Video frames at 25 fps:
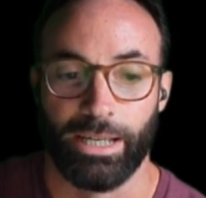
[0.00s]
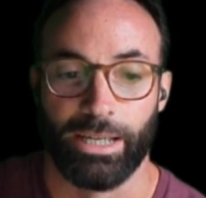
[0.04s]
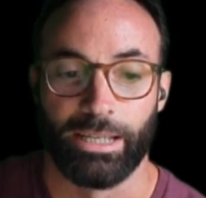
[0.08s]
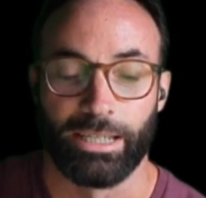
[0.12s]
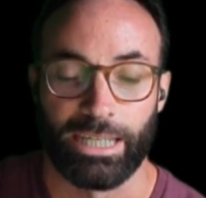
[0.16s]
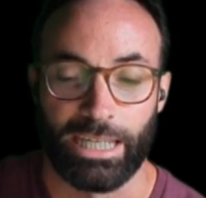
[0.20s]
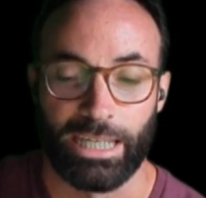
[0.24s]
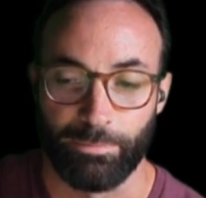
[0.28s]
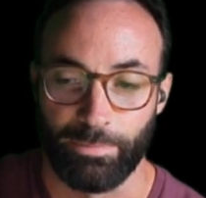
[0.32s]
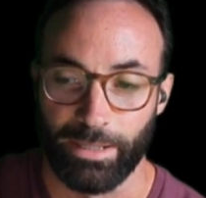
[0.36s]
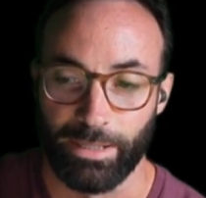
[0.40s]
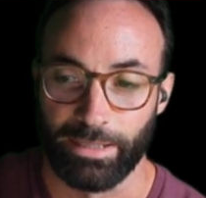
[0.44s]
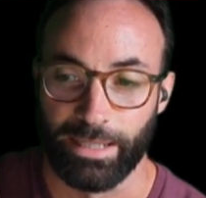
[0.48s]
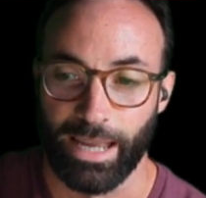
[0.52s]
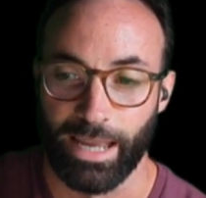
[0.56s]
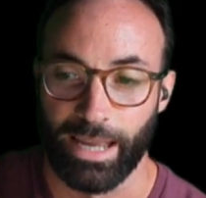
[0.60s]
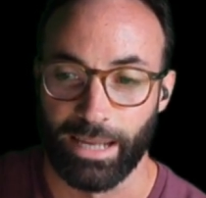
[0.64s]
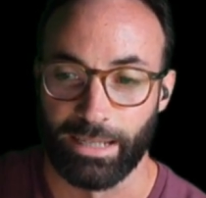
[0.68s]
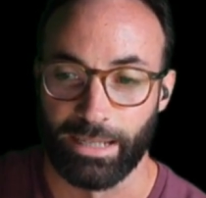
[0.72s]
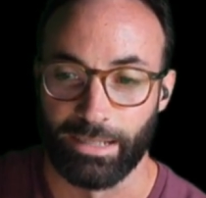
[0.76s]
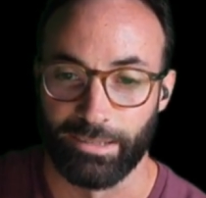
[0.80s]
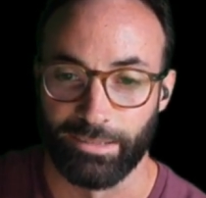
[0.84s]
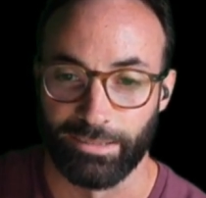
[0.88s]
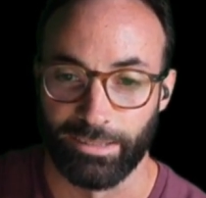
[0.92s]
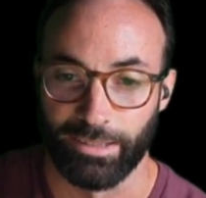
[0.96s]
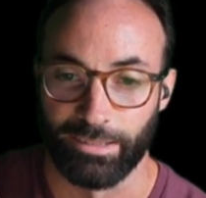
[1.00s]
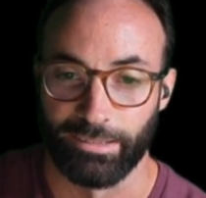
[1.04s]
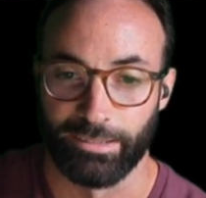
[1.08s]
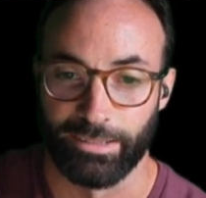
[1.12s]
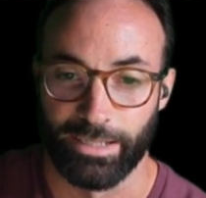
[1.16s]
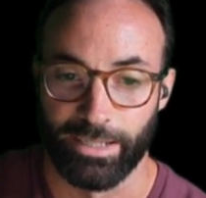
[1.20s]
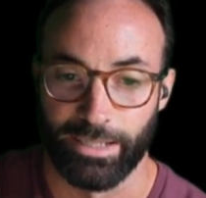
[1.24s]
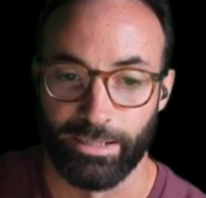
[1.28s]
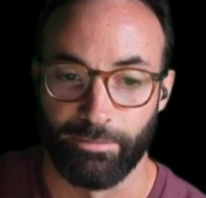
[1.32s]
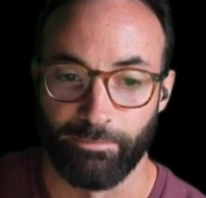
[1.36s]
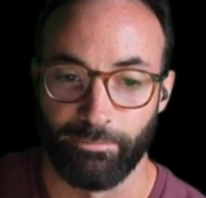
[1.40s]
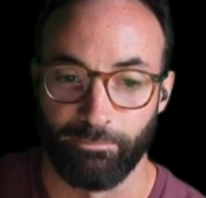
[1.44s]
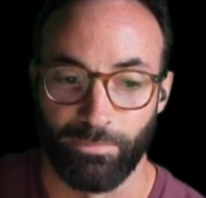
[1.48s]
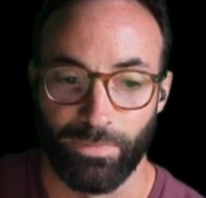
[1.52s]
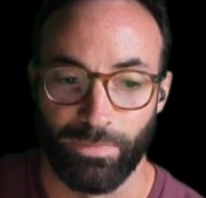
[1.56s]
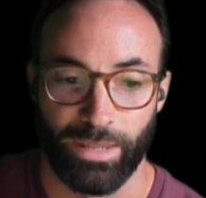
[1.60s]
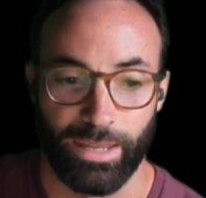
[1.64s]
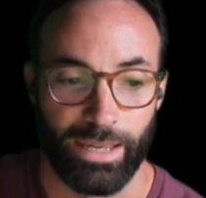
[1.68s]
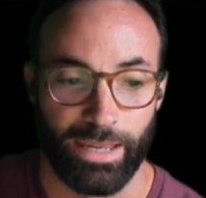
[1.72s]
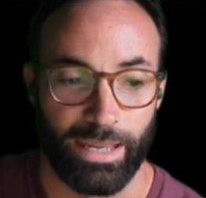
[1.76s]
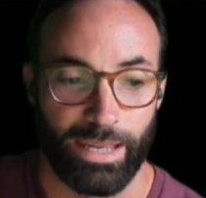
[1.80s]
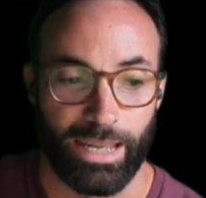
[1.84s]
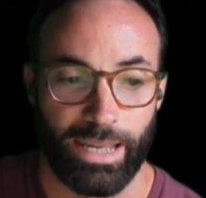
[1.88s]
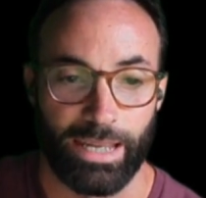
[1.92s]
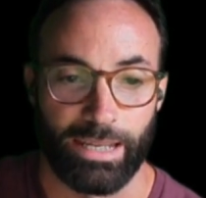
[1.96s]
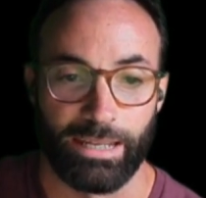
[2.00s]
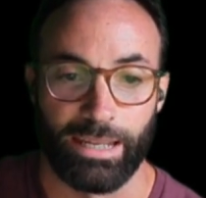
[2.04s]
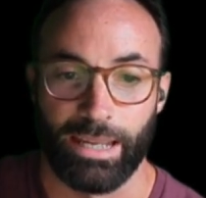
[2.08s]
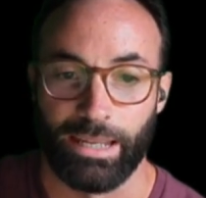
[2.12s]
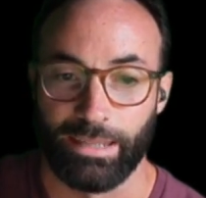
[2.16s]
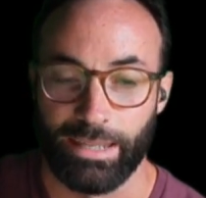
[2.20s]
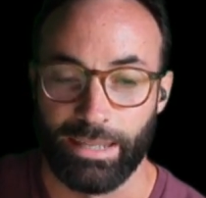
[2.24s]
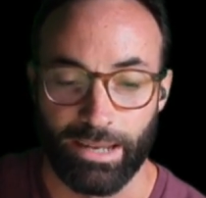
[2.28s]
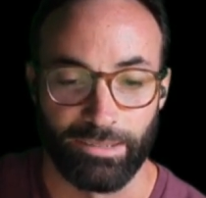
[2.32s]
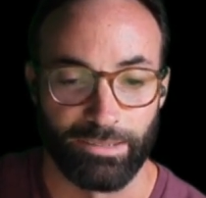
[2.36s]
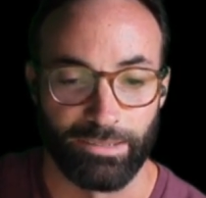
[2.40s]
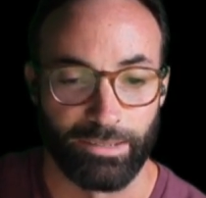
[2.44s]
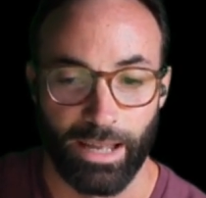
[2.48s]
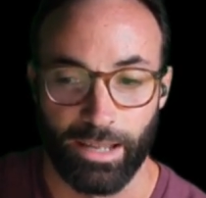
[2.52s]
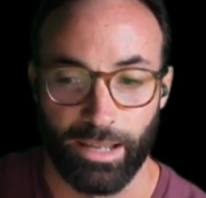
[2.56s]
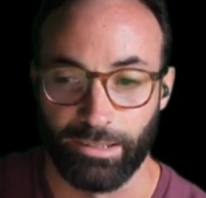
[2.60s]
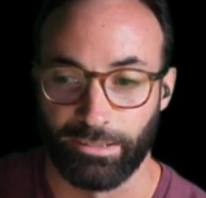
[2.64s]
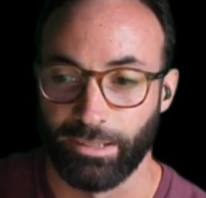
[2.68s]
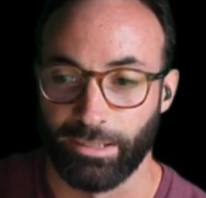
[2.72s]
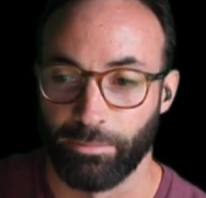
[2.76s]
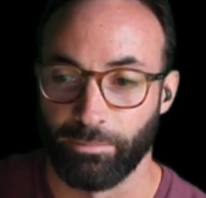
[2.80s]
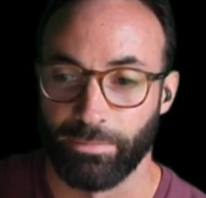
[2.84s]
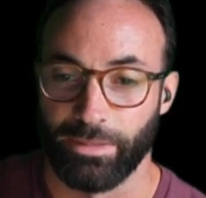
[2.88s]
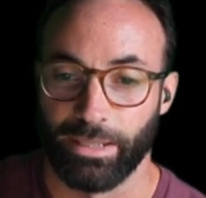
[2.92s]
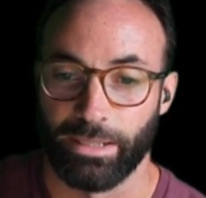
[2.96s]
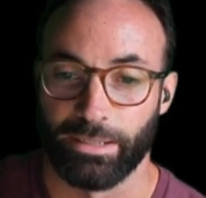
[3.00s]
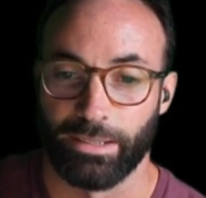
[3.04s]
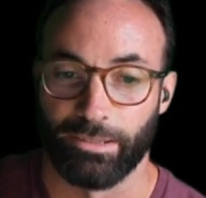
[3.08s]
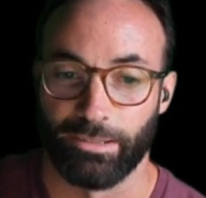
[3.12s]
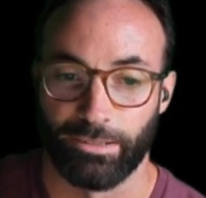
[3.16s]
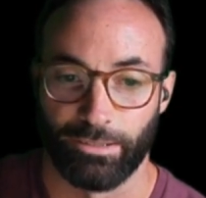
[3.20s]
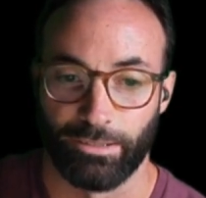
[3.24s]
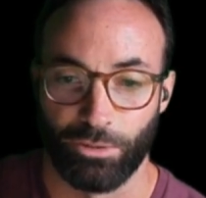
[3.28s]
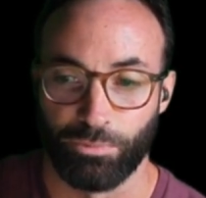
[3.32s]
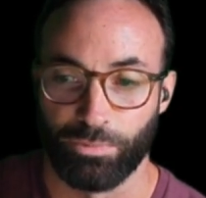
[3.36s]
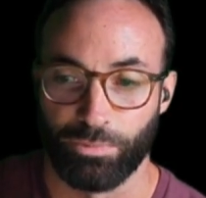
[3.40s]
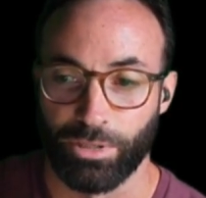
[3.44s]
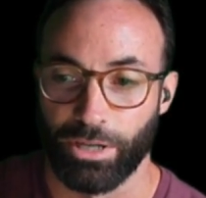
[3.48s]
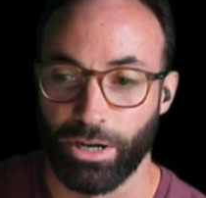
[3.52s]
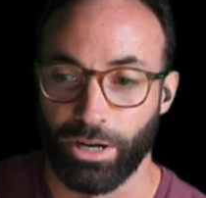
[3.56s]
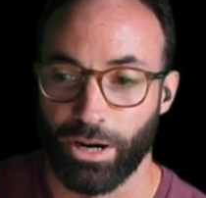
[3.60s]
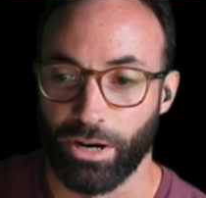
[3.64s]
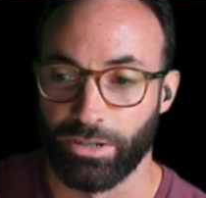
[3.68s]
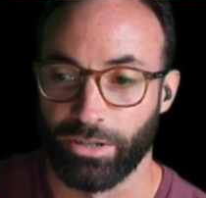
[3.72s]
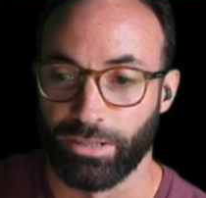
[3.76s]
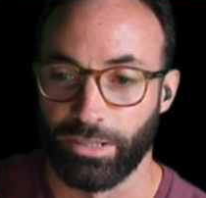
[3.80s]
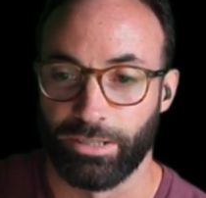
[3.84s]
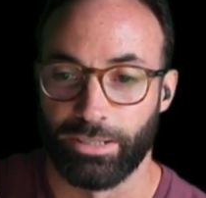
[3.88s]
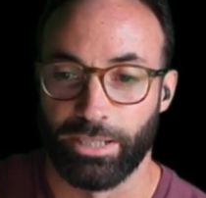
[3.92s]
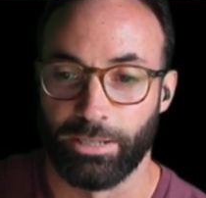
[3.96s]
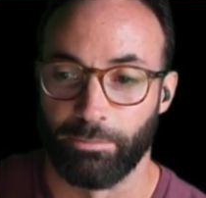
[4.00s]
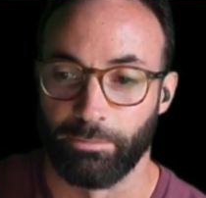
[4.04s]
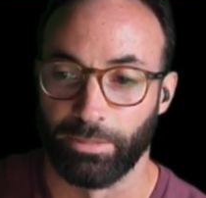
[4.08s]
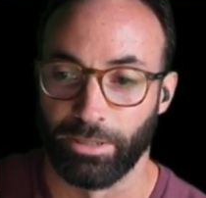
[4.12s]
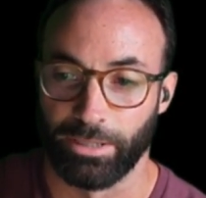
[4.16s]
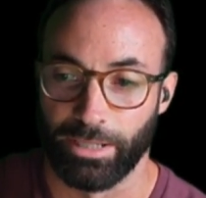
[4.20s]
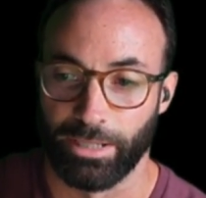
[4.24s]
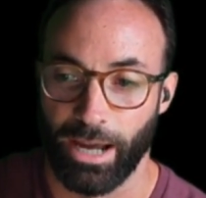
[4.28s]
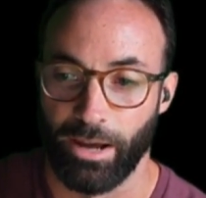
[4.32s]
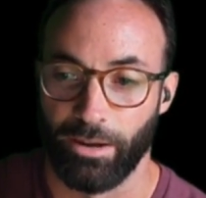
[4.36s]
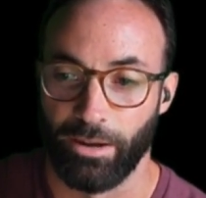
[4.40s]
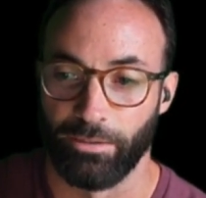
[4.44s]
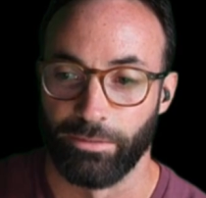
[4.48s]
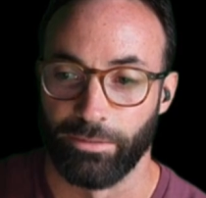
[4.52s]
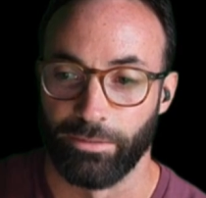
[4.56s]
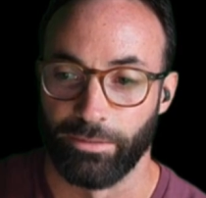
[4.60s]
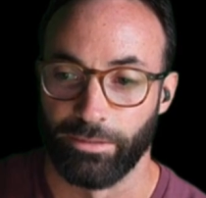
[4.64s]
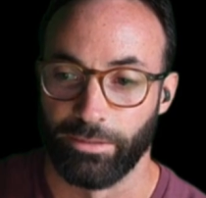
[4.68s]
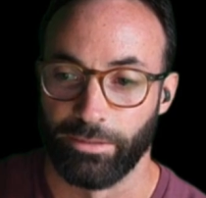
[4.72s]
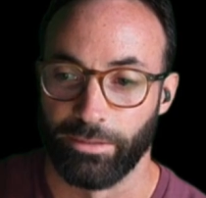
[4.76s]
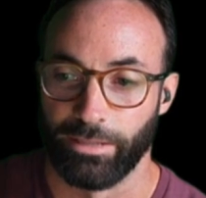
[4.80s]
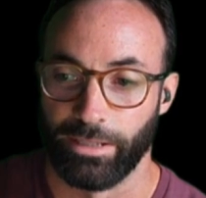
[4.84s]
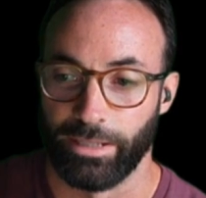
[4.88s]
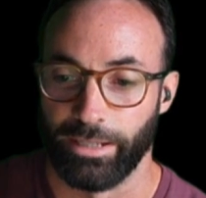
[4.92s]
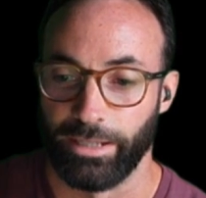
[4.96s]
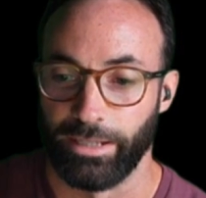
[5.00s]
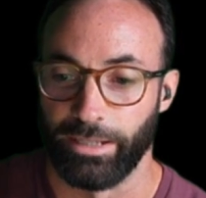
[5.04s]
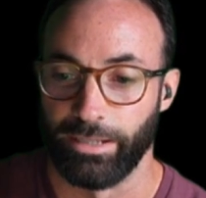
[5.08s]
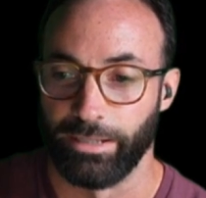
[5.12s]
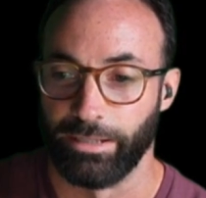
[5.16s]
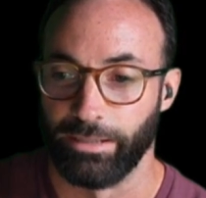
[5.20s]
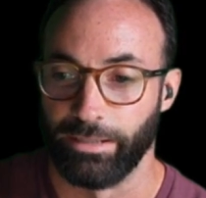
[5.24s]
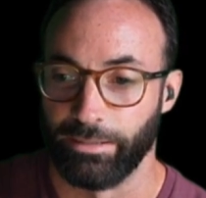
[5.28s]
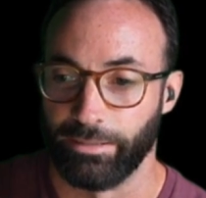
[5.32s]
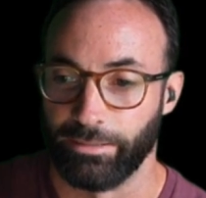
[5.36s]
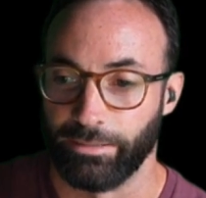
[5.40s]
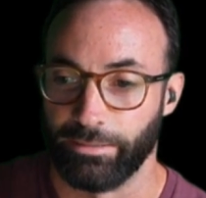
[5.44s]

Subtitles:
keeping that consistent and that's not something that's super hard to template out and,